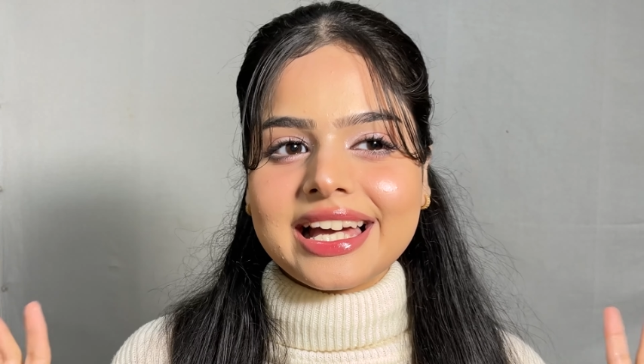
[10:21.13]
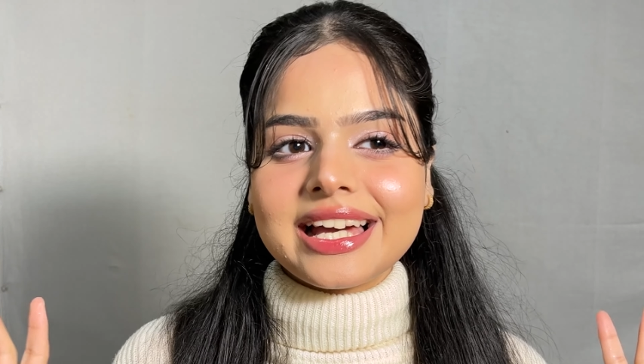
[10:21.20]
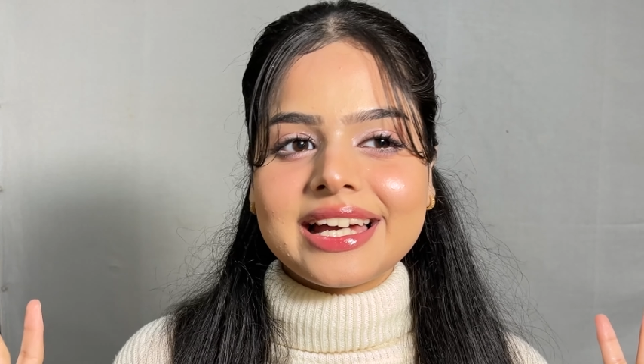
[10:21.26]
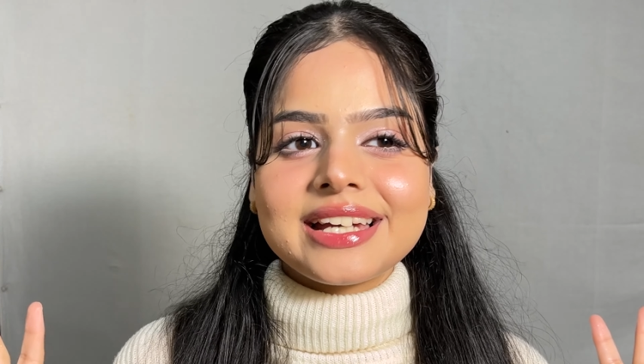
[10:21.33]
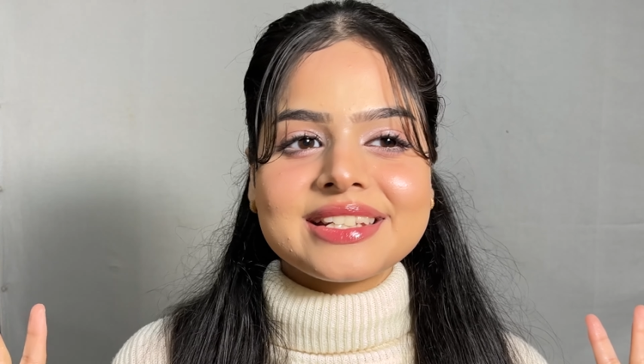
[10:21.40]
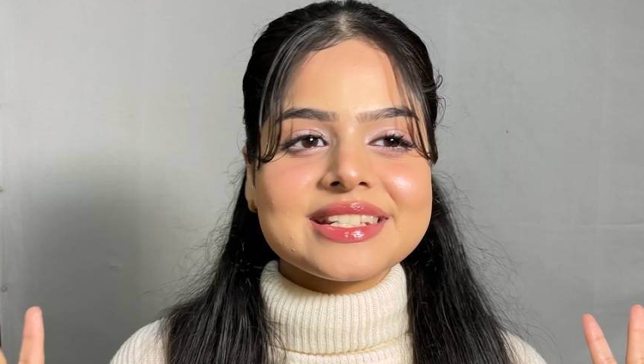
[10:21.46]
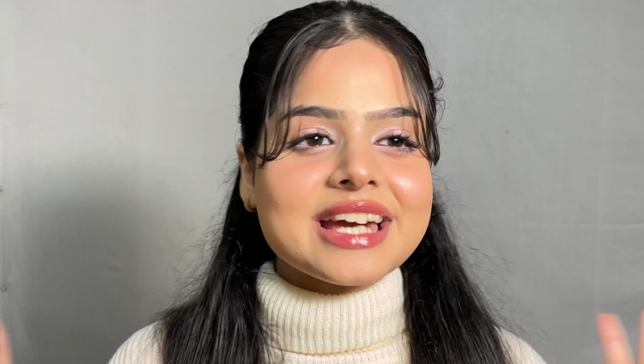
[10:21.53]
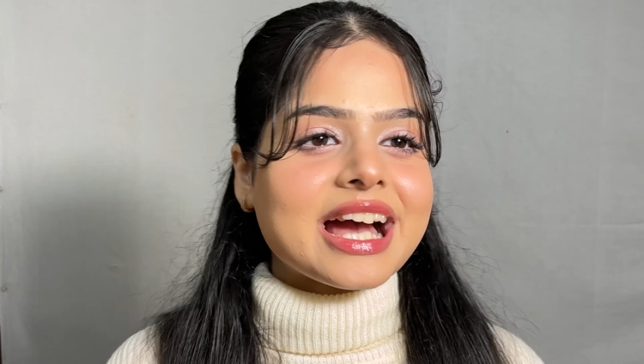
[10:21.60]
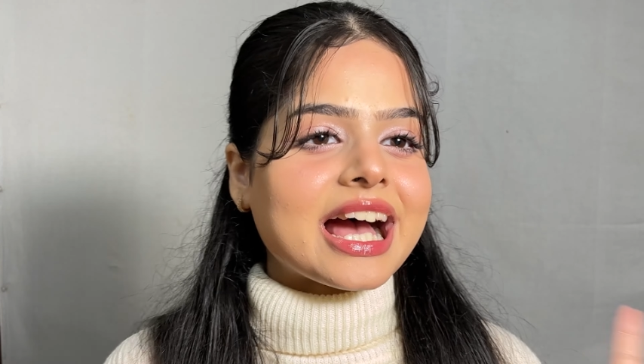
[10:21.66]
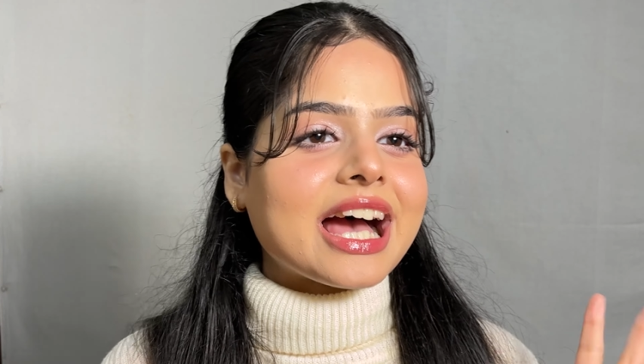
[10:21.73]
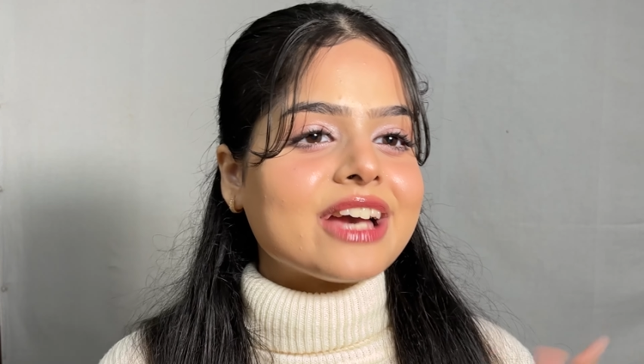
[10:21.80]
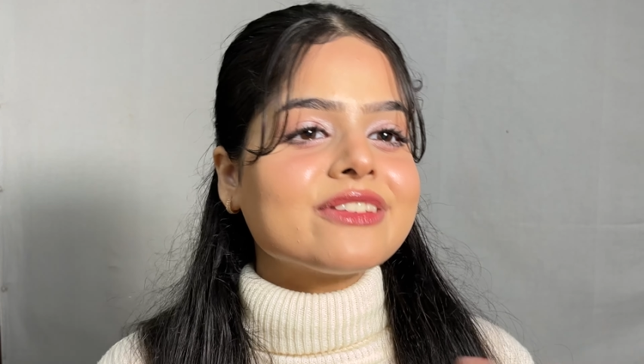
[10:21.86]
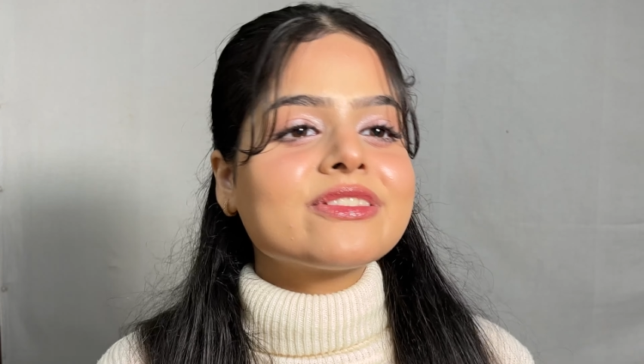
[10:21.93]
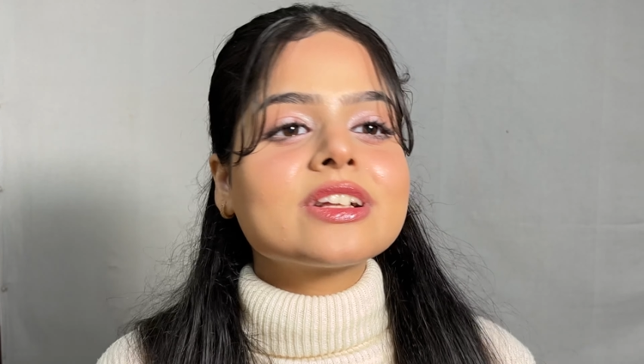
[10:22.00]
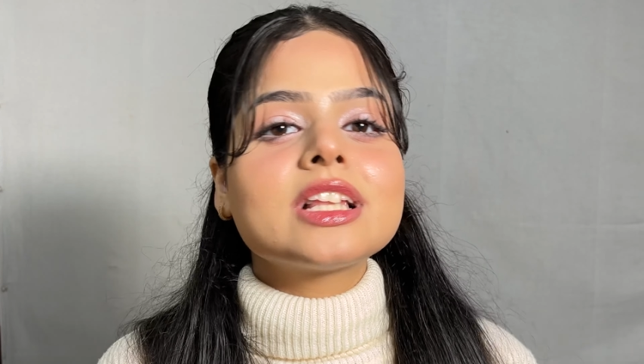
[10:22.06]
and
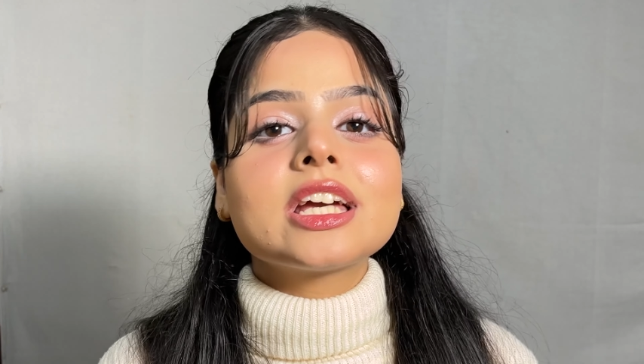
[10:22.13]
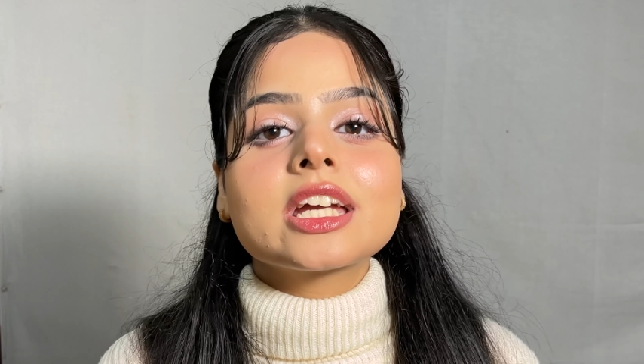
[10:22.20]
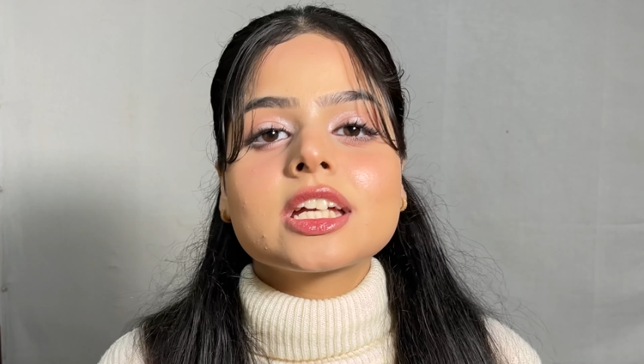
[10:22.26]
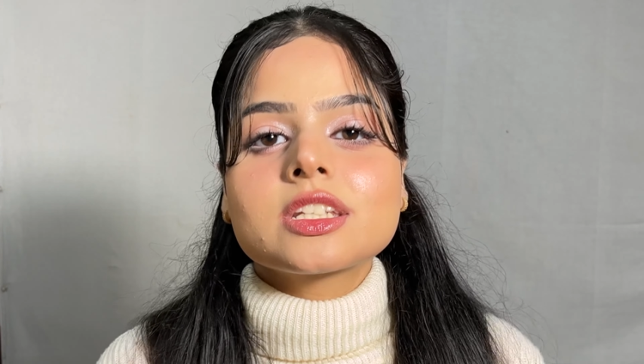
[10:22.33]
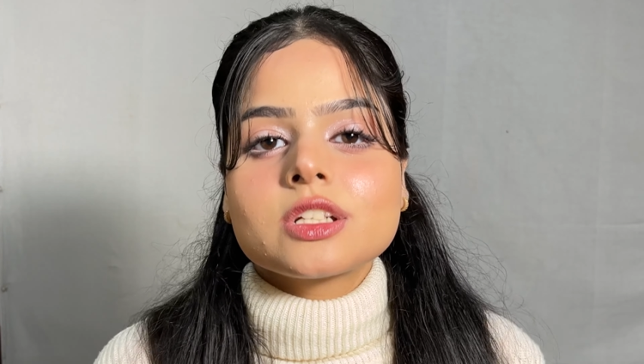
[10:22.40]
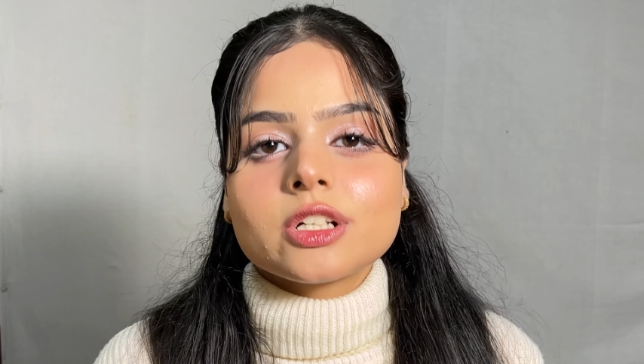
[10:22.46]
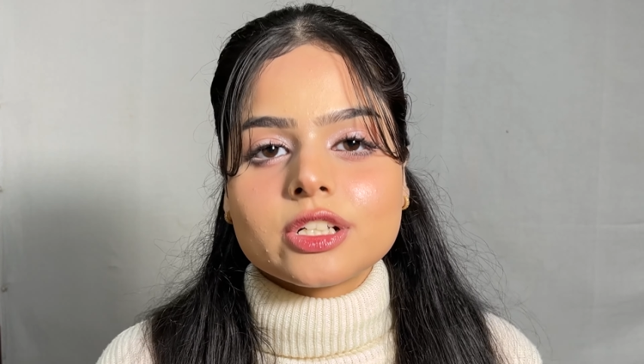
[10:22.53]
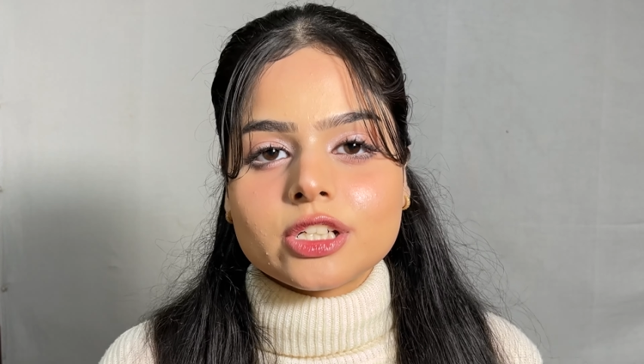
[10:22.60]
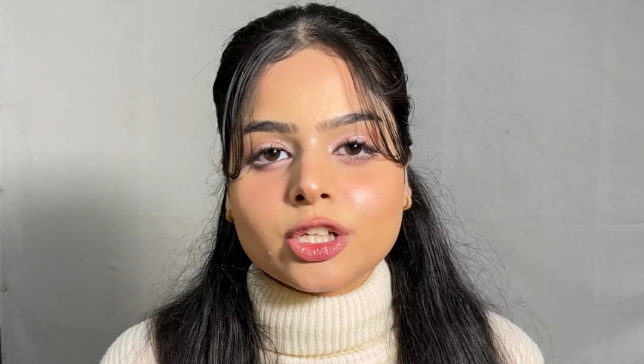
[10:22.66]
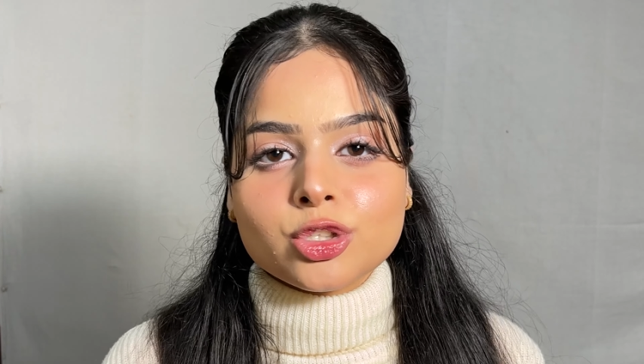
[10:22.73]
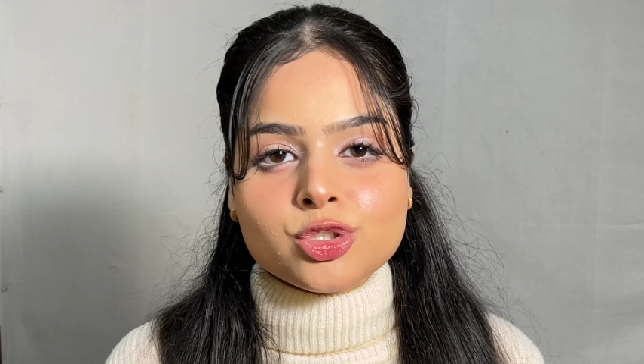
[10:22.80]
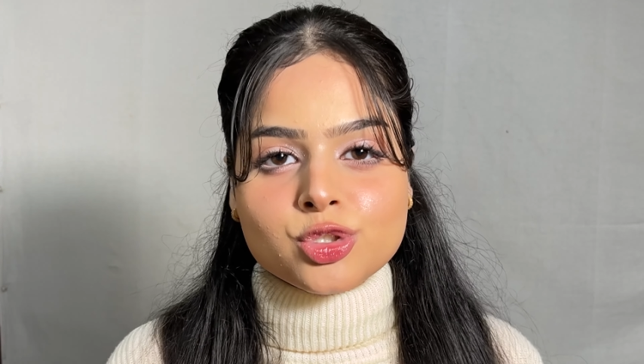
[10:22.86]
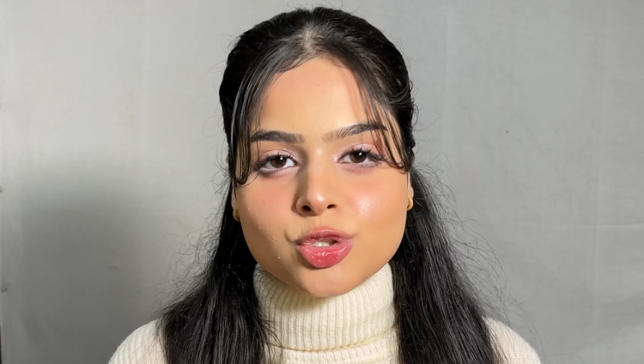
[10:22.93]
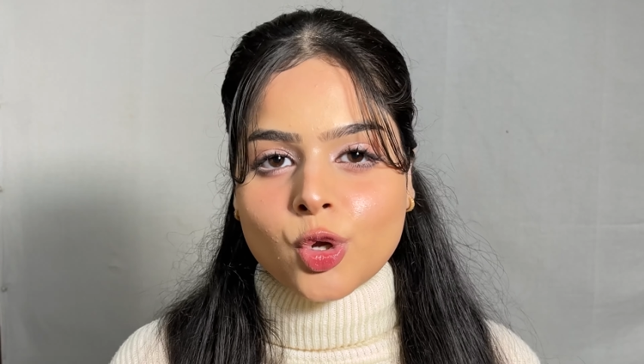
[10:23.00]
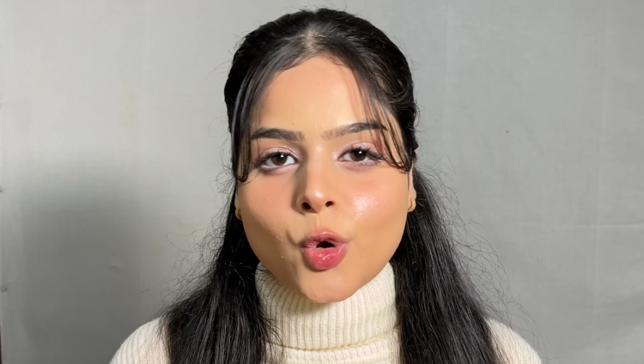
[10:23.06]
I feel like it turned
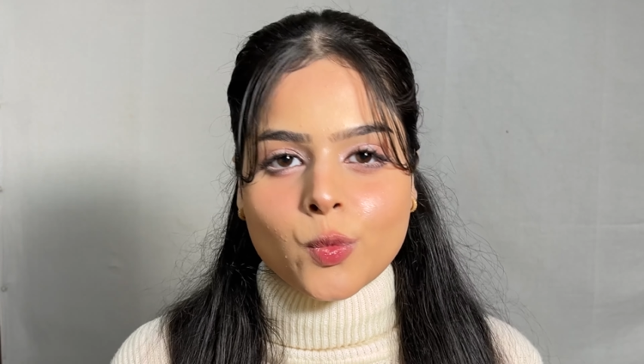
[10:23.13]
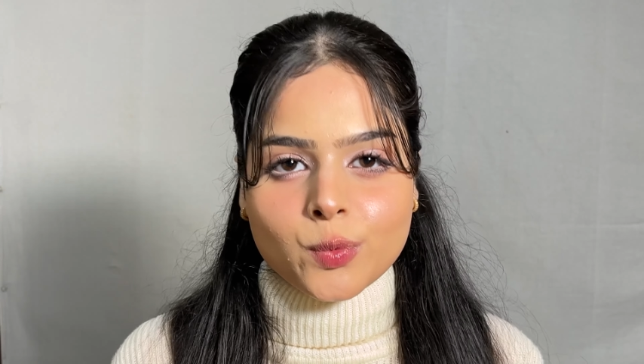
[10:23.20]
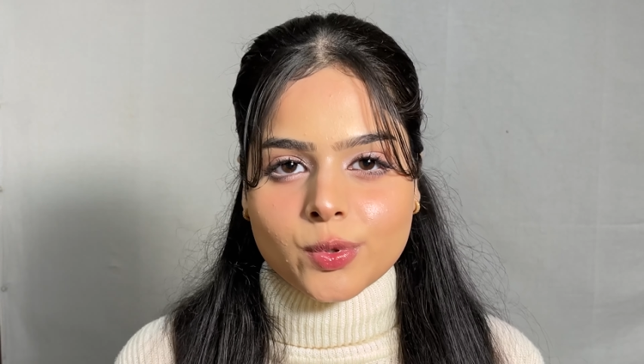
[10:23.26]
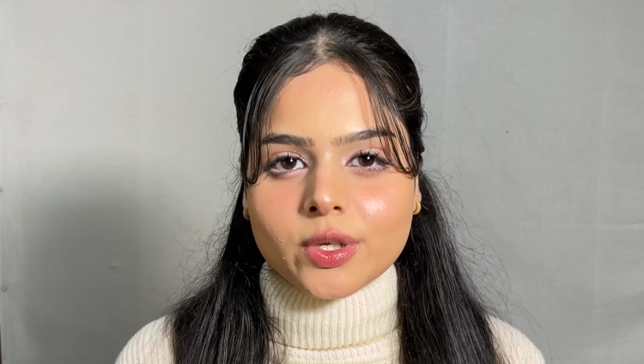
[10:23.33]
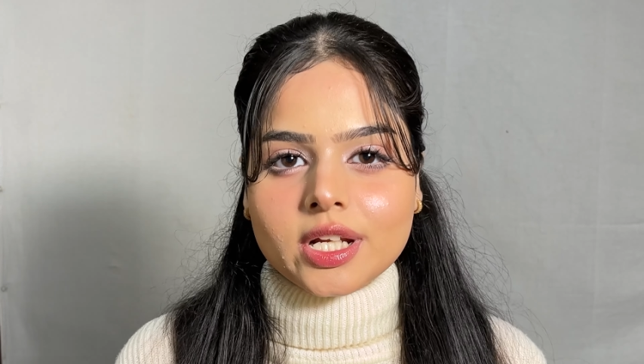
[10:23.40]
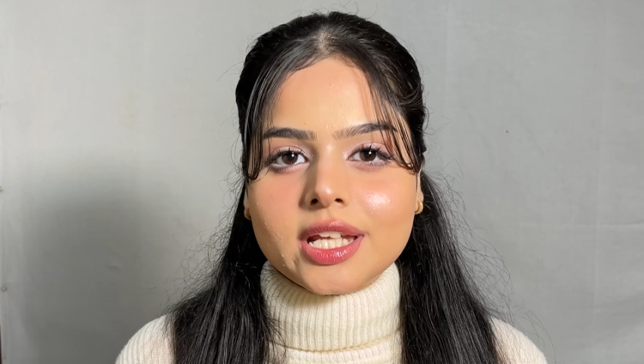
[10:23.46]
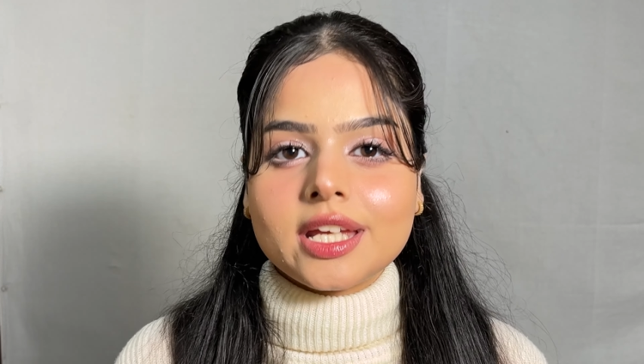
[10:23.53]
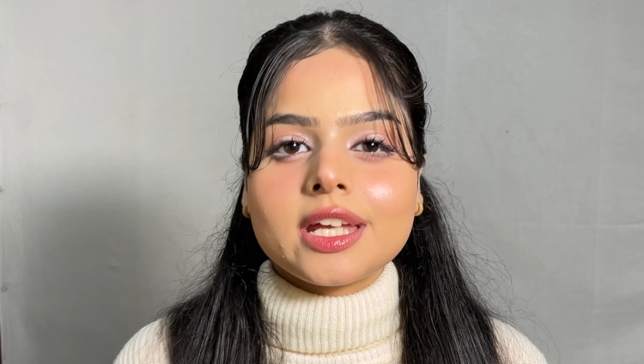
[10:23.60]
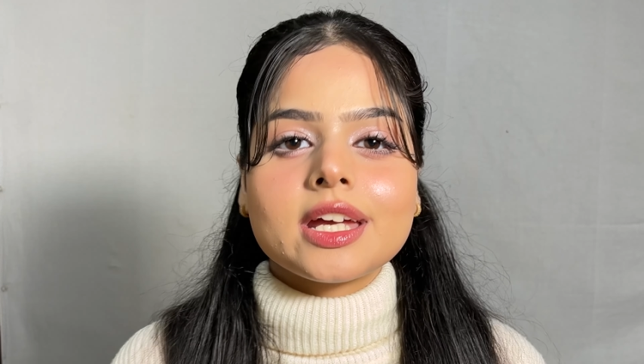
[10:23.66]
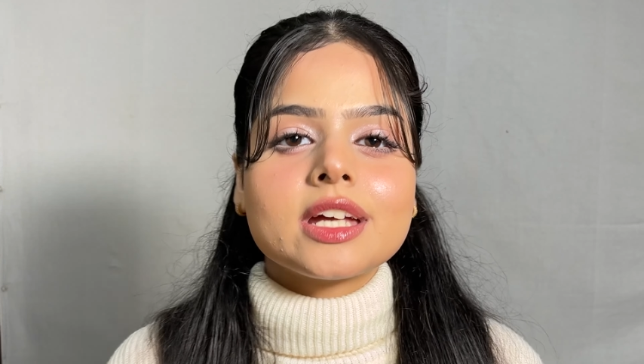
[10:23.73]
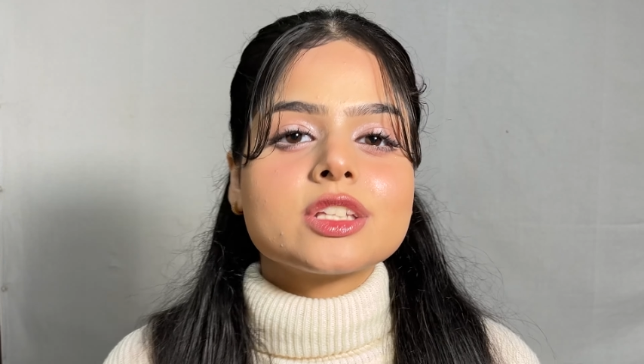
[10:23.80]
out so pretty